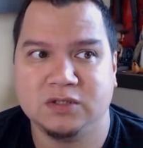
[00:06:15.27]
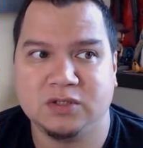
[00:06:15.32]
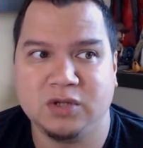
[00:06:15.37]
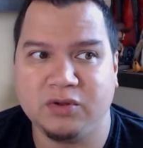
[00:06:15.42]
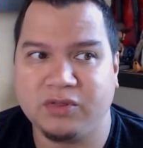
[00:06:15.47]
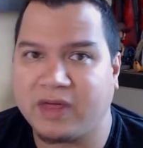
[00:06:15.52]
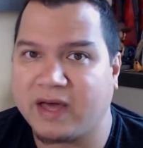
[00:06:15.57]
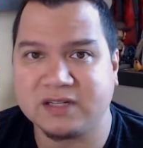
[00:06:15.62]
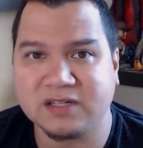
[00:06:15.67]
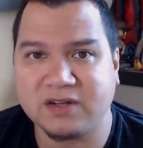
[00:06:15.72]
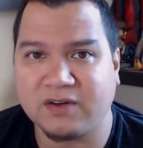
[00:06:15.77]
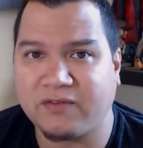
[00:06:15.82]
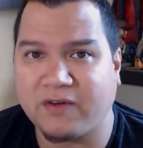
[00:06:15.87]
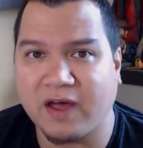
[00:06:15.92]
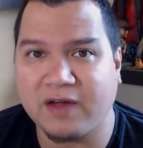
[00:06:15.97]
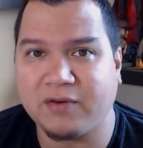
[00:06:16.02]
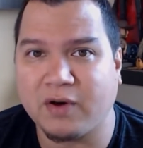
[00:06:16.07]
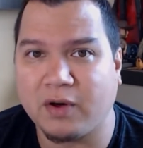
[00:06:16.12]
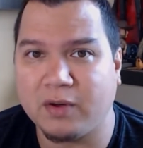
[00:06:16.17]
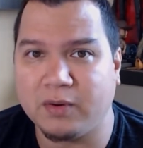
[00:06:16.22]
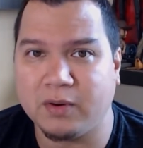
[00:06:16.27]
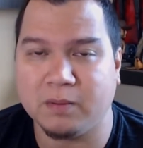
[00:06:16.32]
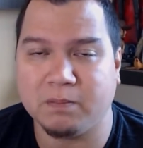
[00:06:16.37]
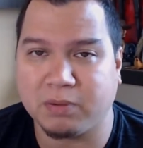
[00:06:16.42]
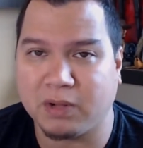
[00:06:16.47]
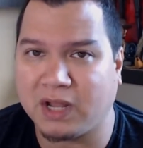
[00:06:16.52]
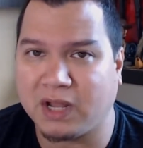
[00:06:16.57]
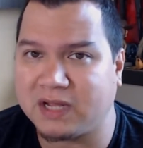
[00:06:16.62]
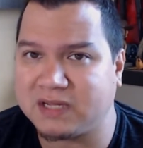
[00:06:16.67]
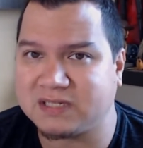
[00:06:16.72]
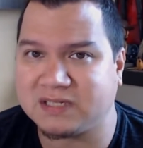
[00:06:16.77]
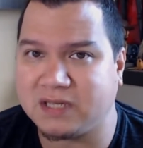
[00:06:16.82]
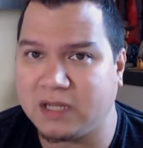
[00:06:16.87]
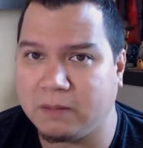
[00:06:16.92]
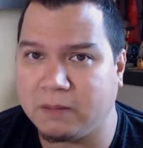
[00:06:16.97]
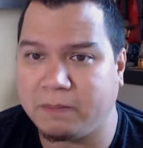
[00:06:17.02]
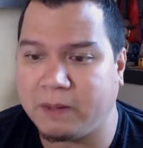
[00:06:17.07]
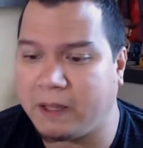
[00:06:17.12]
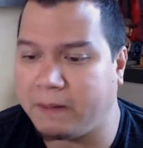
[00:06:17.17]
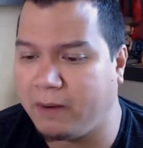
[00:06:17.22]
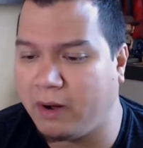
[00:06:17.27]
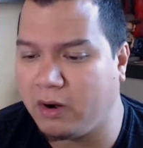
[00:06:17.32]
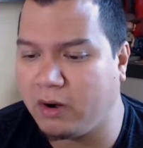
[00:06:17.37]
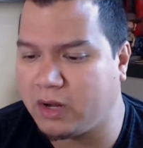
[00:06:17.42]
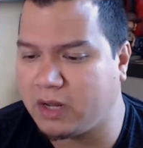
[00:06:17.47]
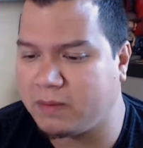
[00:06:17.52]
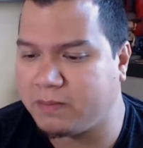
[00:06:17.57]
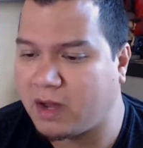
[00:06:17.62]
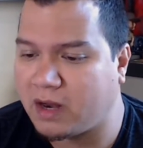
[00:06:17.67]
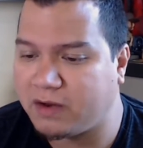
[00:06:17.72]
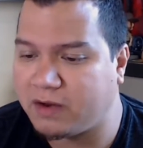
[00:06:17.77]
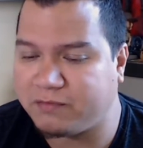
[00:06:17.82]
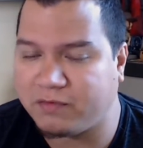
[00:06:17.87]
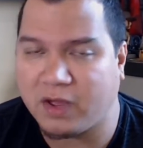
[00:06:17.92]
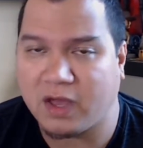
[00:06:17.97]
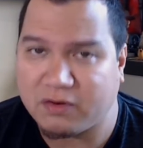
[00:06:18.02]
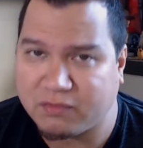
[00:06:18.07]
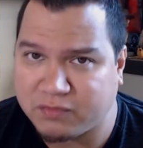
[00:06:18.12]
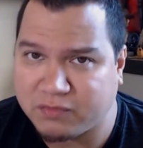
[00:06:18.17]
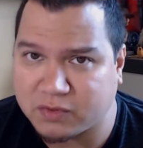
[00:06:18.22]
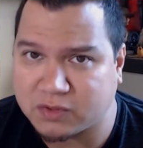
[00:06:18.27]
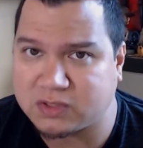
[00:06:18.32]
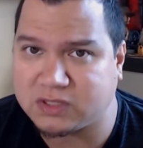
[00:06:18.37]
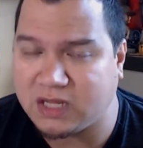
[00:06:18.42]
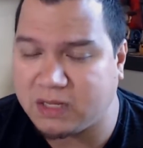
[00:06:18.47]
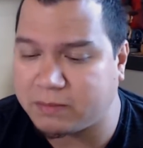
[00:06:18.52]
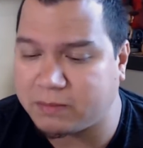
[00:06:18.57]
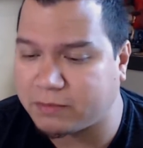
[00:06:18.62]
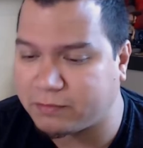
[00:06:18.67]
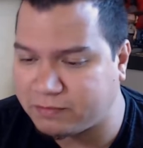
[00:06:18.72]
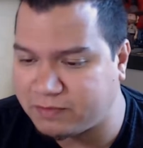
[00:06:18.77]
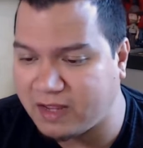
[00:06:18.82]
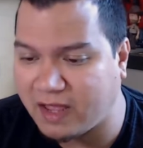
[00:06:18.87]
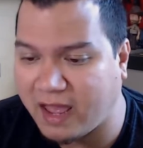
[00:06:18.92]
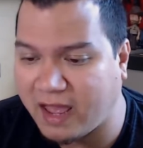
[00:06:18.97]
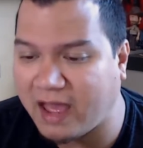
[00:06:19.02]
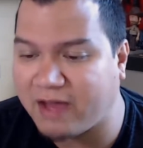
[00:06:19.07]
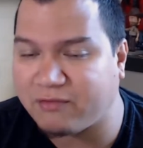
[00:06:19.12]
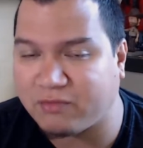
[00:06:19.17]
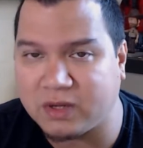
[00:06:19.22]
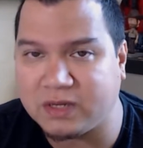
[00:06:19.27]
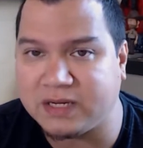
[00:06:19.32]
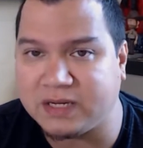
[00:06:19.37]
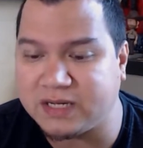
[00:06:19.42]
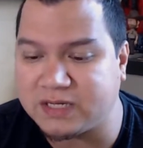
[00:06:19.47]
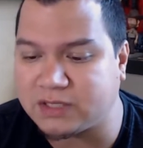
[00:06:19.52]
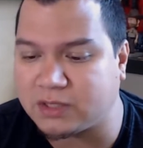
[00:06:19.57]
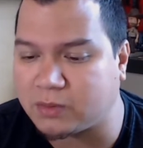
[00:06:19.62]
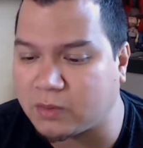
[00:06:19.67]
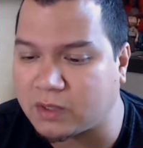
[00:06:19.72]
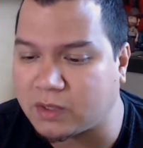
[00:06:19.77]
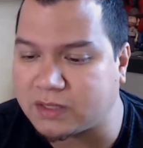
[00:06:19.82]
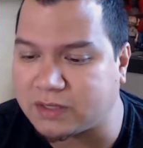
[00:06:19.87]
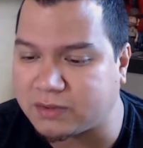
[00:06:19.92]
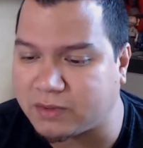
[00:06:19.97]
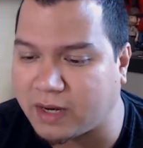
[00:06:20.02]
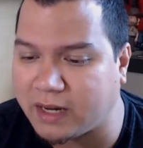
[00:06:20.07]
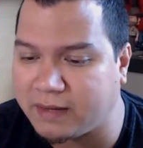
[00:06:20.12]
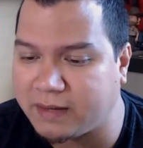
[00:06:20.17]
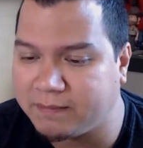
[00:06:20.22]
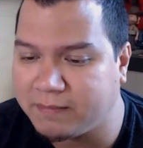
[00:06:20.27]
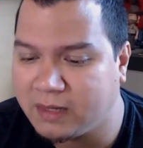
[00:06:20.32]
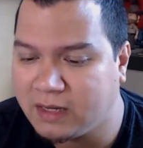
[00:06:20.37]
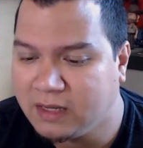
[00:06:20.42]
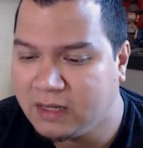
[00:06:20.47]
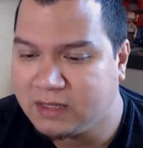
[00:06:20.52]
2,500 plus CP Pokemon if you had a full team of halfway decent ones, right?